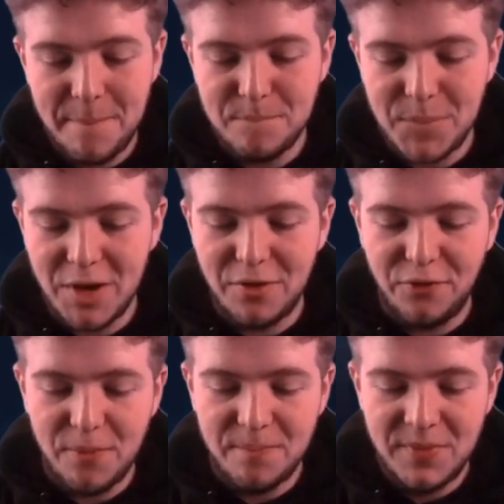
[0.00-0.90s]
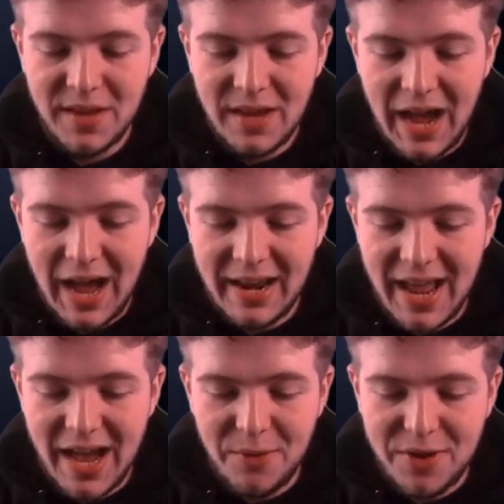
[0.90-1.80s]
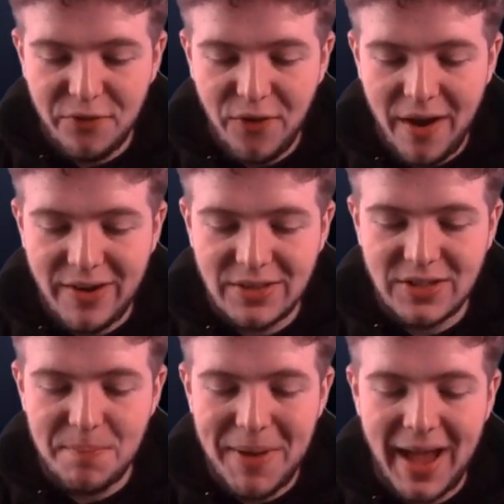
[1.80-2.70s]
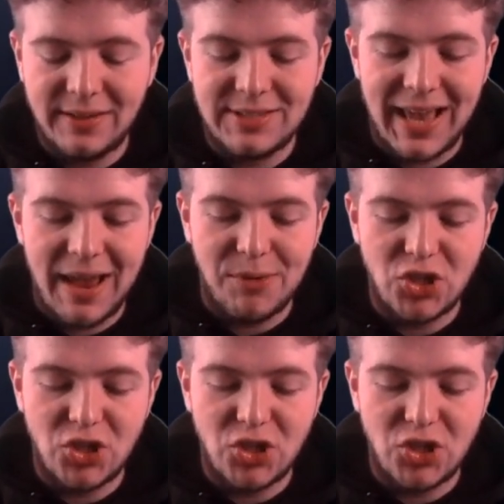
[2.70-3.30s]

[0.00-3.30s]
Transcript: Beautiful. And now we can fire it into the pack set,